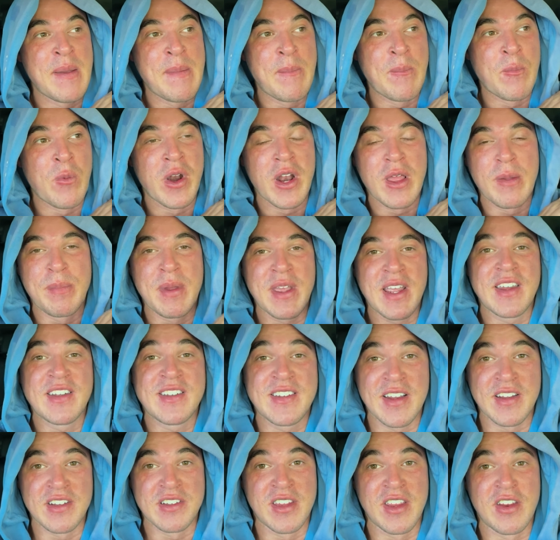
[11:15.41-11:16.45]
One of the biggest
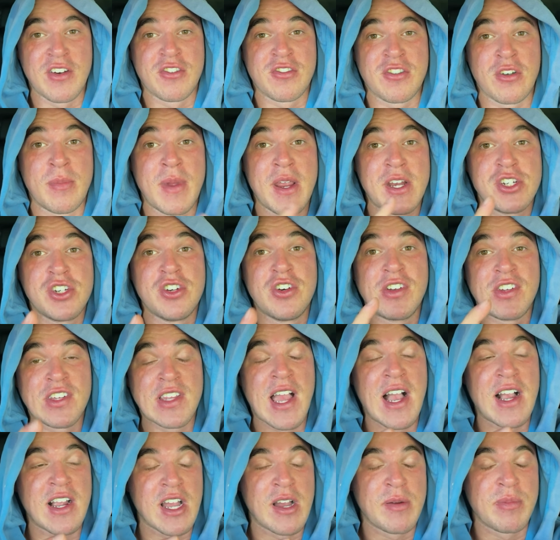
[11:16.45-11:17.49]
sales of the year. So make sure you
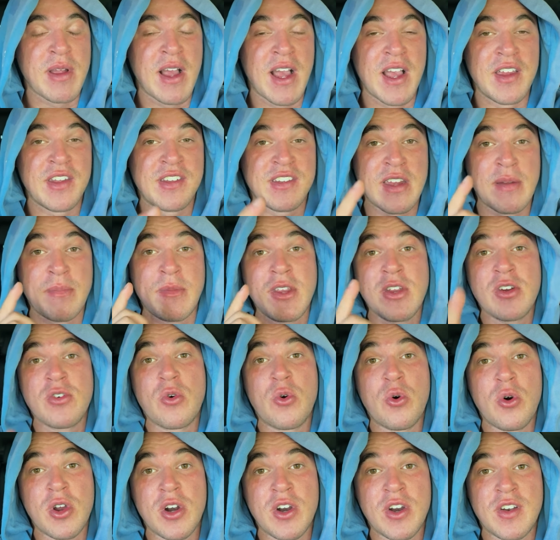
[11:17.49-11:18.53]
stock up, guys. Send me your
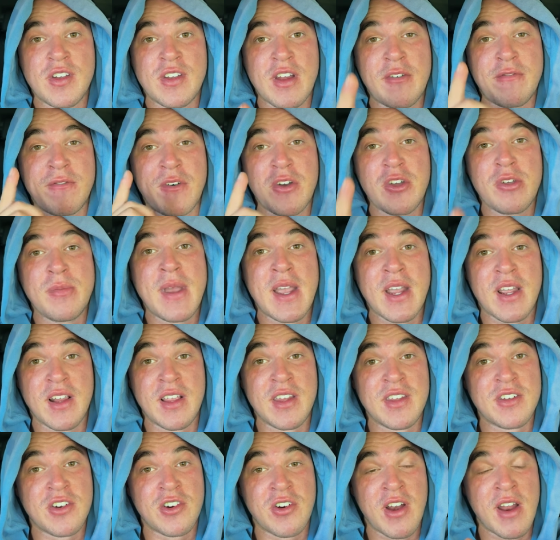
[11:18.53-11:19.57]
orders. I'll follow you back on
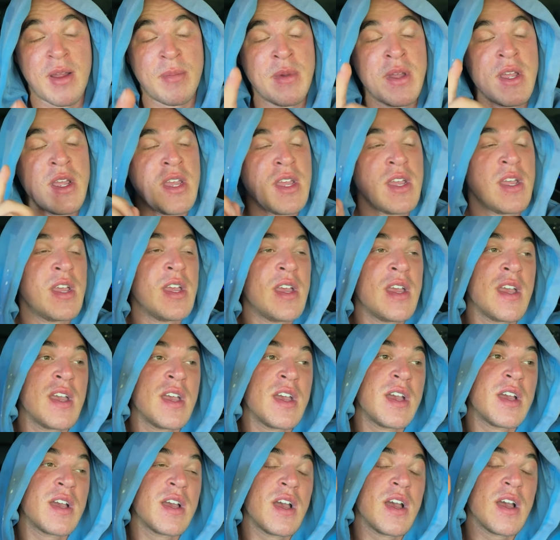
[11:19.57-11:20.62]
Instagram.
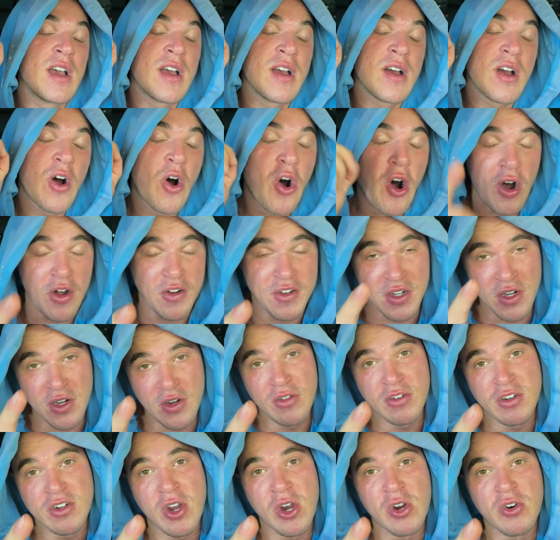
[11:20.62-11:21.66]
Also
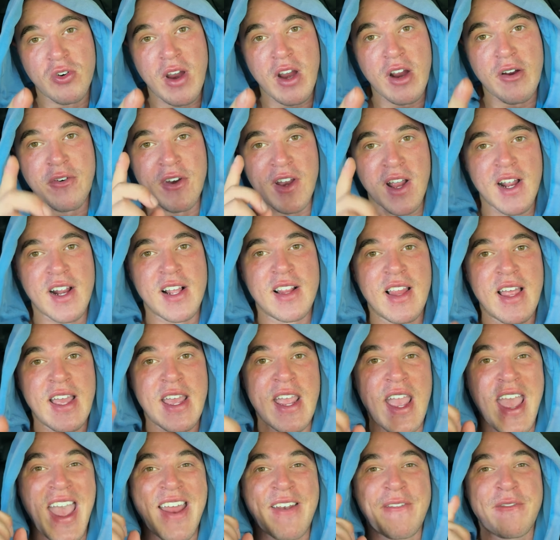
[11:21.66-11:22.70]
use code Greggo for Young LA
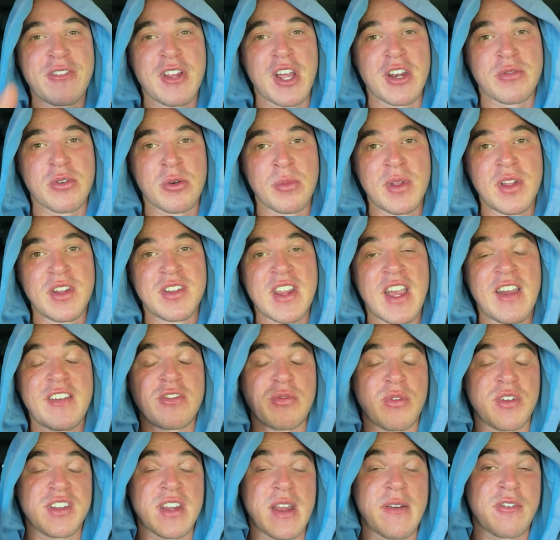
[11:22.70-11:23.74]
and Flex for Meals, guys.
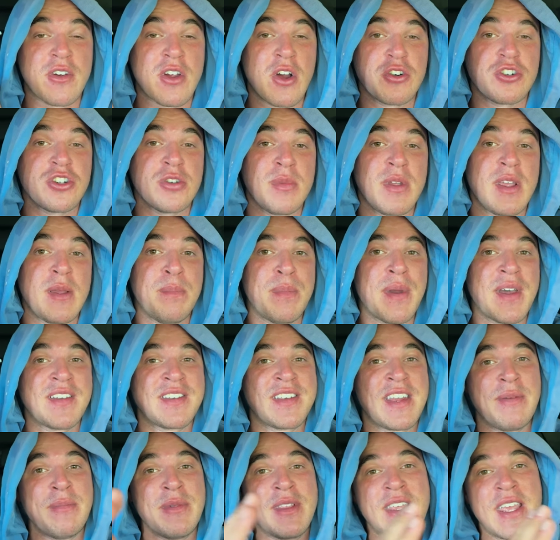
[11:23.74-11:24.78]
Who wants to sign up for coaching me?
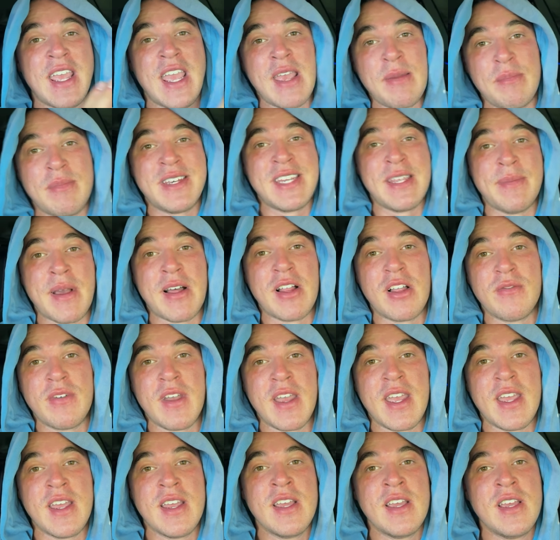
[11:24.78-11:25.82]
Best team in the game, Team
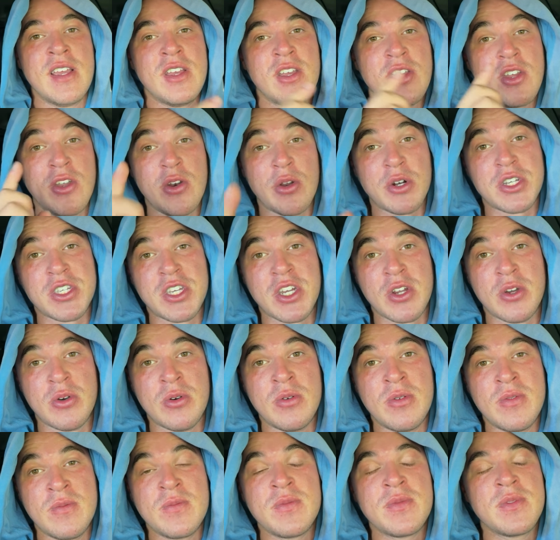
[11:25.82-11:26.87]
Elevate. You know what to do.
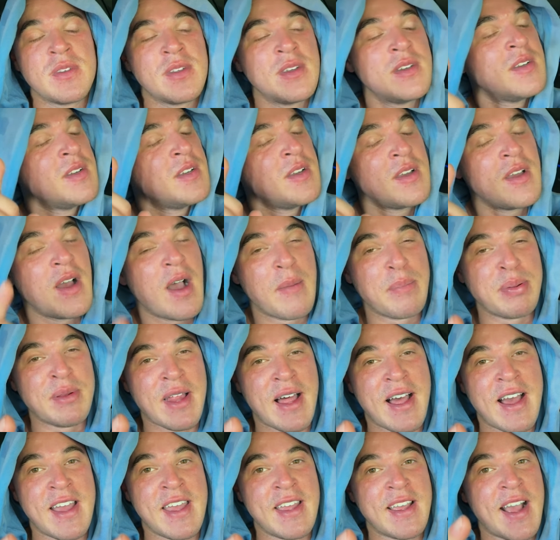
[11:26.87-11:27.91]

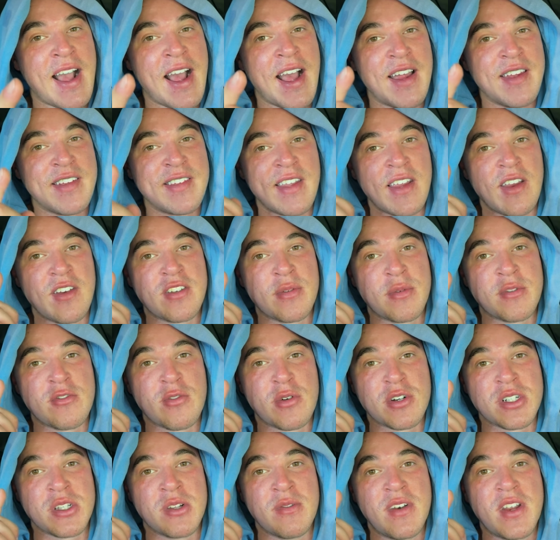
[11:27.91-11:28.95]
Apply, guys. Thank you so much for
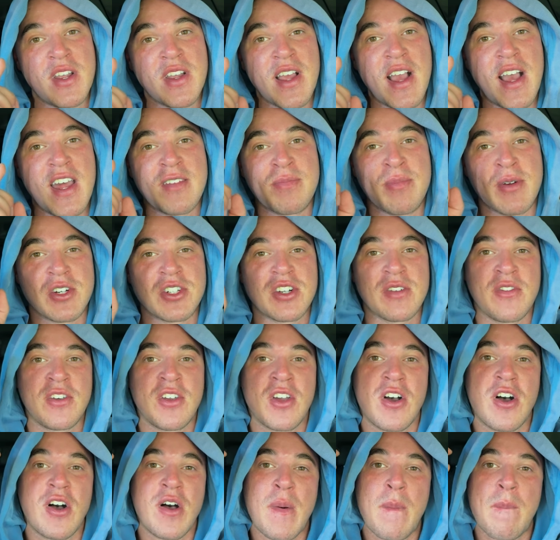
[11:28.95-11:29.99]
watching the video, guys. Much love to
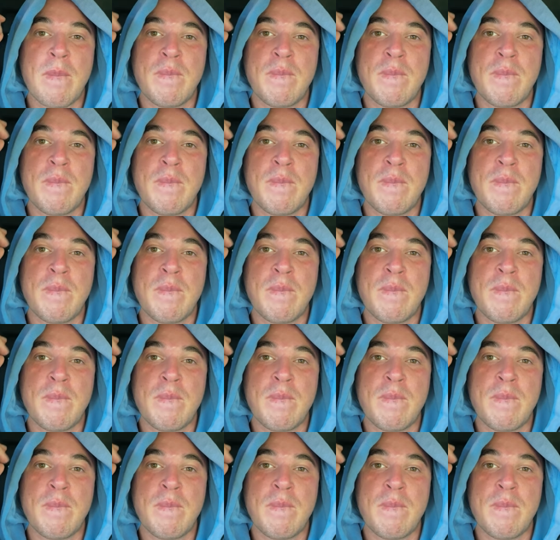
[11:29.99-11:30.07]
y'all.